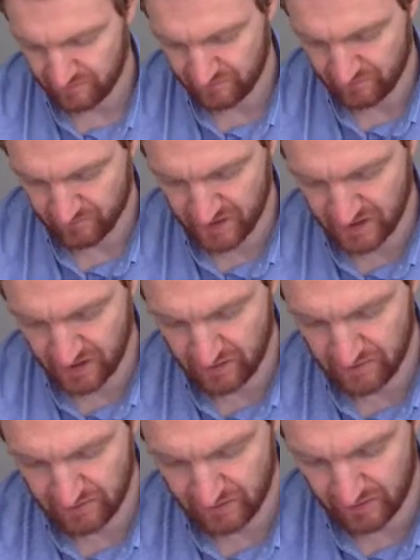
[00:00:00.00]
We know
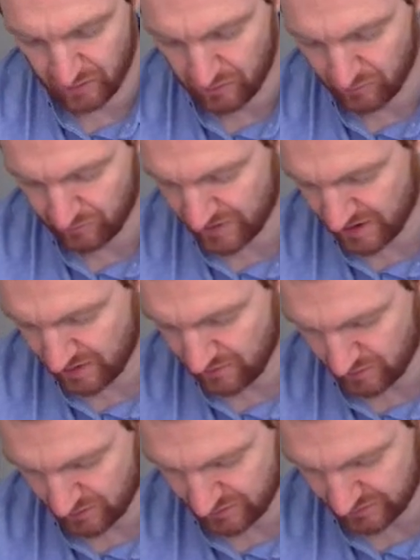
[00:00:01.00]
that the whole thing
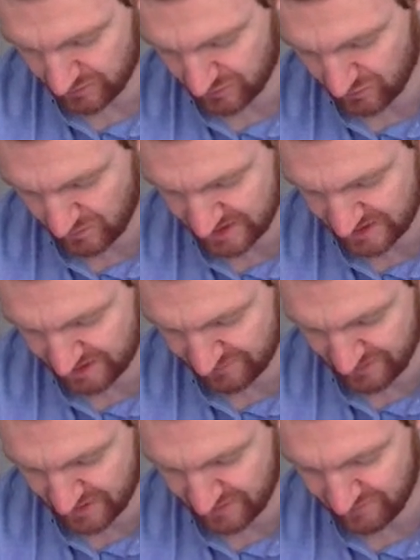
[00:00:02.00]
was
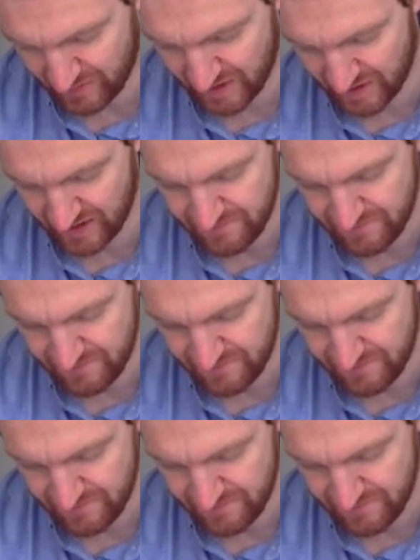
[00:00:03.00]
25 pi.